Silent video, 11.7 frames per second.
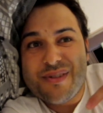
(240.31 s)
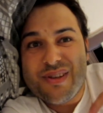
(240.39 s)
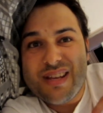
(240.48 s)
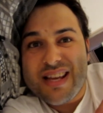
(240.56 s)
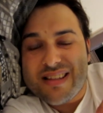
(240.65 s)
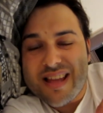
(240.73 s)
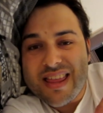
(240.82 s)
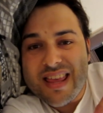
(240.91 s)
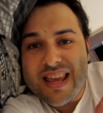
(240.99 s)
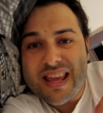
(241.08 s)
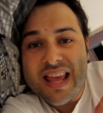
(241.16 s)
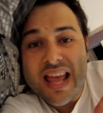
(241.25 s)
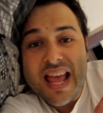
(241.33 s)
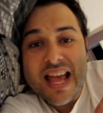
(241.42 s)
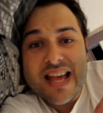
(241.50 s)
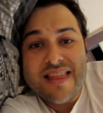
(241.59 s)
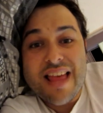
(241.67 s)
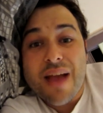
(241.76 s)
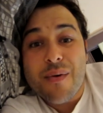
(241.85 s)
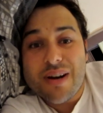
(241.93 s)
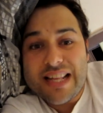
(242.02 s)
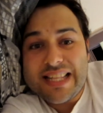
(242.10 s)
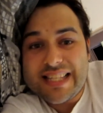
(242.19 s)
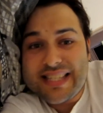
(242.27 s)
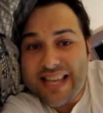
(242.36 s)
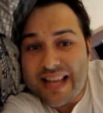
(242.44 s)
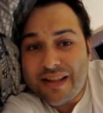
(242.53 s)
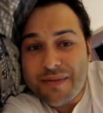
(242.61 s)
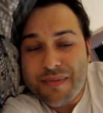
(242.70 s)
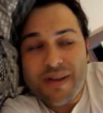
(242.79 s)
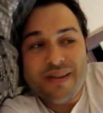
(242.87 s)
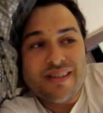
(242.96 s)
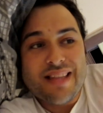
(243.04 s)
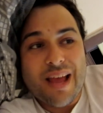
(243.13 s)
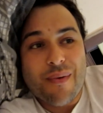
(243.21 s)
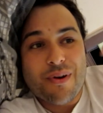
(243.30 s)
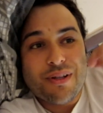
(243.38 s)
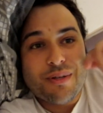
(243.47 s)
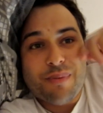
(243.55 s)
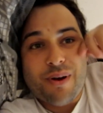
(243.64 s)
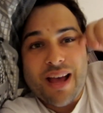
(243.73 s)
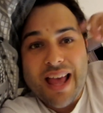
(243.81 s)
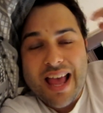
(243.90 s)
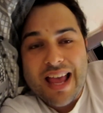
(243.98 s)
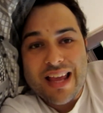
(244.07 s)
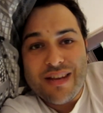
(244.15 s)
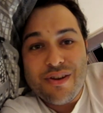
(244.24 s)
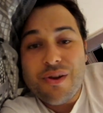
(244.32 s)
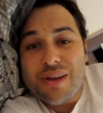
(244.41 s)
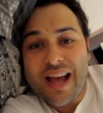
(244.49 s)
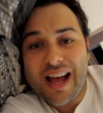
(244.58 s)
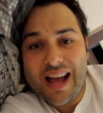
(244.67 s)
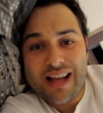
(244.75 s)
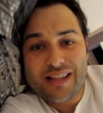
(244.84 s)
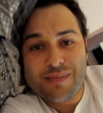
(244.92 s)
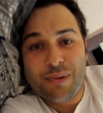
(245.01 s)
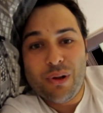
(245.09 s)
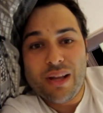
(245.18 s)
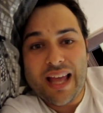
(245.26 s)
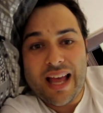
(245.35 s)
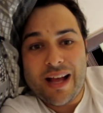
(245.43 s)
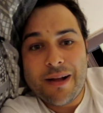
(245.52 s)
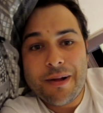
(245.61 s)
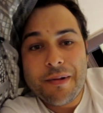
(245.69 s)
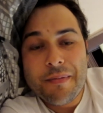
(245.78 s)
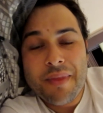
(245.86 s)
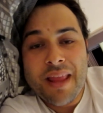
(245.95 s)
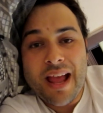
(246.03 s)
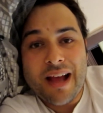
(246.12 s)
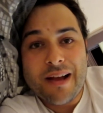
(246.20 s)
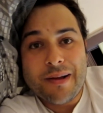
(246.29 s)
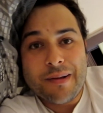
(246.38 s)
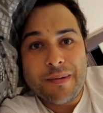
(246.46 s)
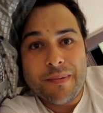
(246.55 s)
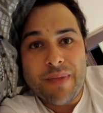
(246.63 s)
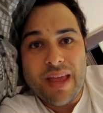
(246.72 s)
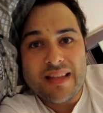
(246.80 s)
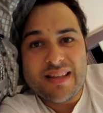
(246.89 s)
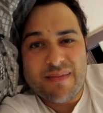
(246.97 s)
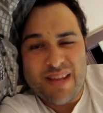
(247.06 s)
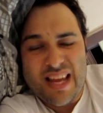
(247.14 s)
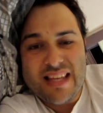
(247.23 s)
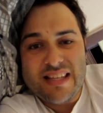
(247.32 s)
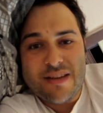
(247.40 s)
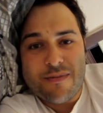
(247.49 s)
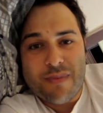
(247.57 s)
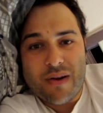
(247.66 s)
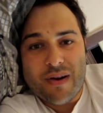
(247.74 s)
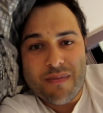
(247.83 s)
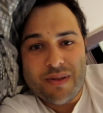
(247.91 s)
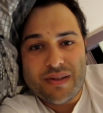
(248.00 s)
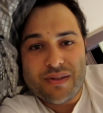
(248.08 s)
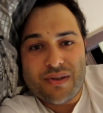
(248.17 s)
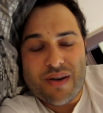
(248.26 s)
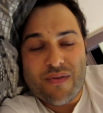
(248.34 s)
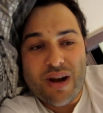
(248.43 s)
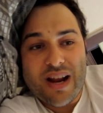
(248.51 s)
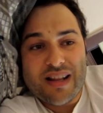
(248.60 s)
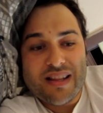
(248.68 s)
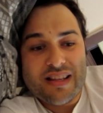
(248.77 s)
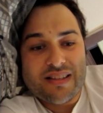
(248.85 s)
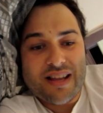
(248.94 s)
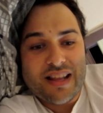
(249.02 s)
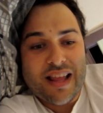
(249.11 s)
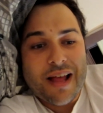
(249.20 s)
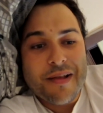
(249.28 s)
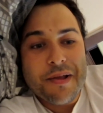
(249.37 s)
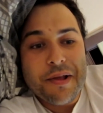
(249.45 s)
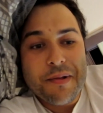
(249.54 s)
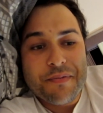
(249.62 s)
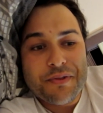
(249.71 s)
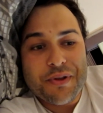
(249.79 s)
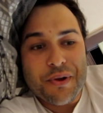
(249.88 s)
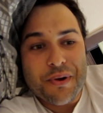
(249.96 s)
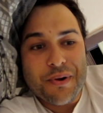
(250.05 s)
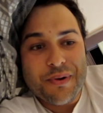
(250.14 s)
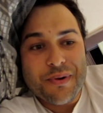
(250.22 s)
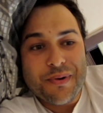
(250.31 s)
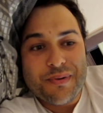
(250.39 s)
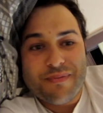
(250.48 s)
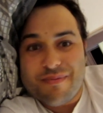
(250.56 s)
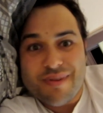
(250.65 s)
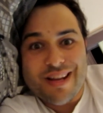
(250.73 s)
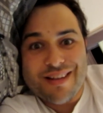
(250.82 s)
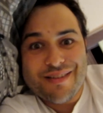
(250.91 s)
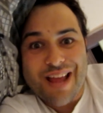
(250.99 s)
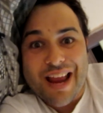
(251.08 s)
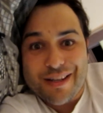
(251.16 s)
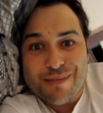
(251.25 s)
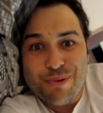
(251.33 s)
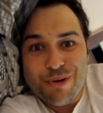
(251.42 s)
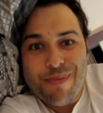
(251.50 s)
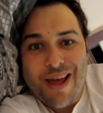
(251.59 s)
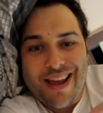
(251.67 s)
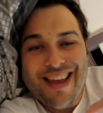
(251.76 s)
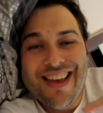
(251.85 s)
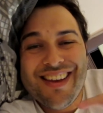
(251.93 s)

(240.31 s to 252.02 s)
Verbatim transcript: two years, I think, and they wanted to sell it because they wanted to buy a new car, a smaller car, um, and something easier for my grandmother to drive around and things like that. So Anus brought it back.